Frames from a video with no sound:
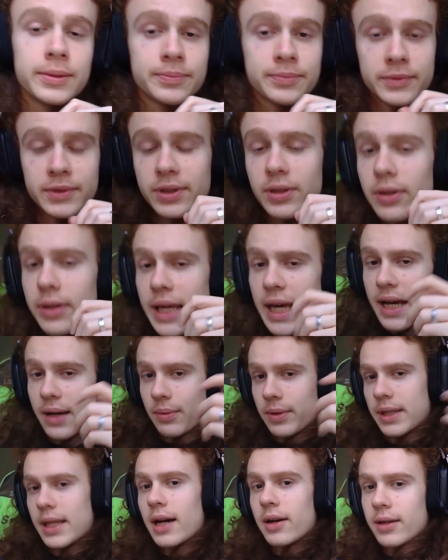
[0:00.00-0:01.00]
So yeah,
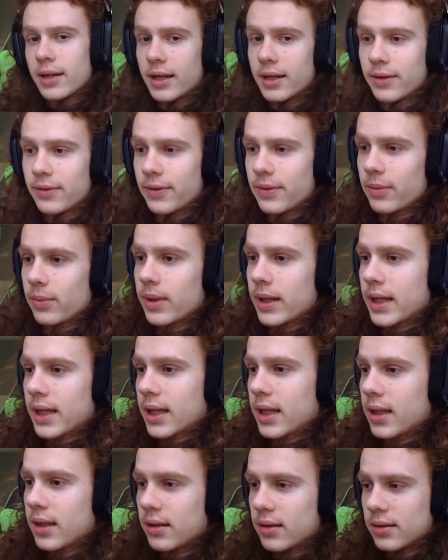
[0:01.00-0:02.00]
with that out of the
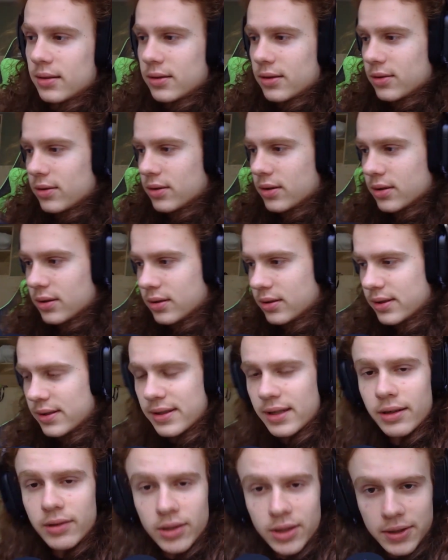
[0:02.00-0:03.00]
way,
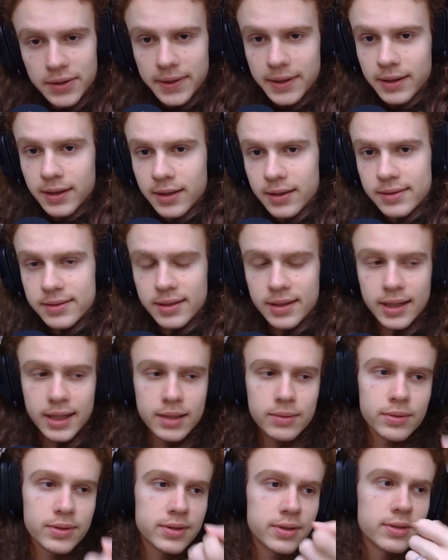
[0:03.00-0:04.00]
is there anything else that
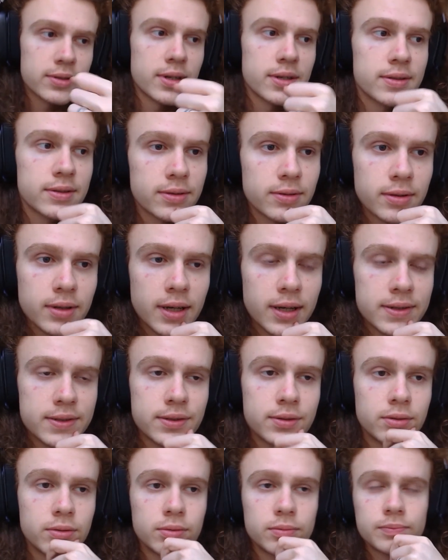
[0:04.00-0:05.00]
I would suggest you guys
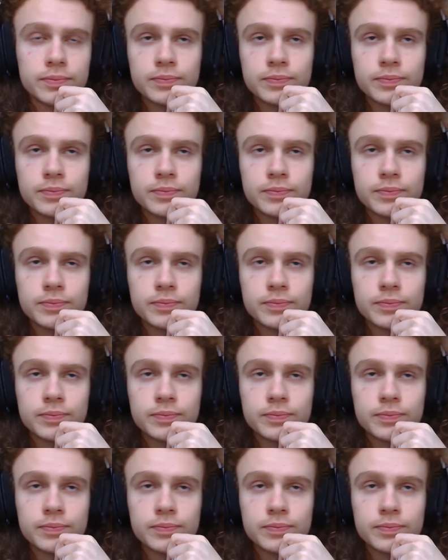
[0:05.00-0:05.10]
do?